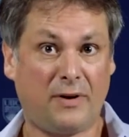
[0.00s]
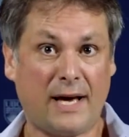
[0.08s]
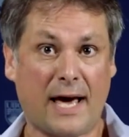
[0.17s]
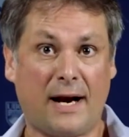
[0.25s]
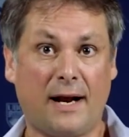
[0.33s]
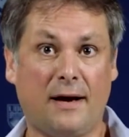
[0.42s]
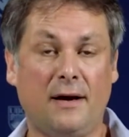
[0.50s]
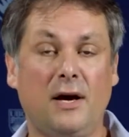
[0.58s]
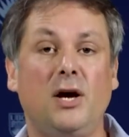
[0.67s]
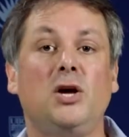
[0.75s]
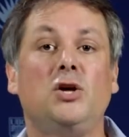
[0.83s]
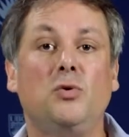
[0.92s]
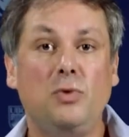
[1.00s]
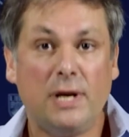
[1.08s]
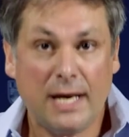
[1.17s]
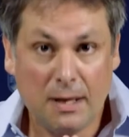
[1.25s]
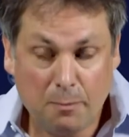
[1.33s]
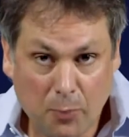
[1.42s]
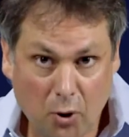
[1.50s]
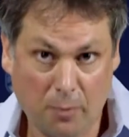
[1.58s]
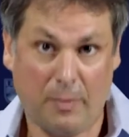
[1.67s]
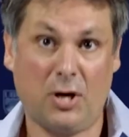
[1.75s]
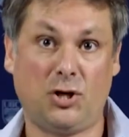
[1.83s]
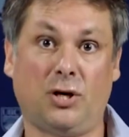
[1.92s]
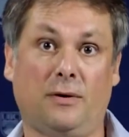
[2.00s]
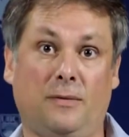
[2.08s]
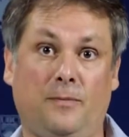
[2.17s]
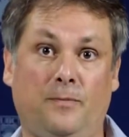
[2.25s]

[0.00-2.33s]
of Canada, you need permission.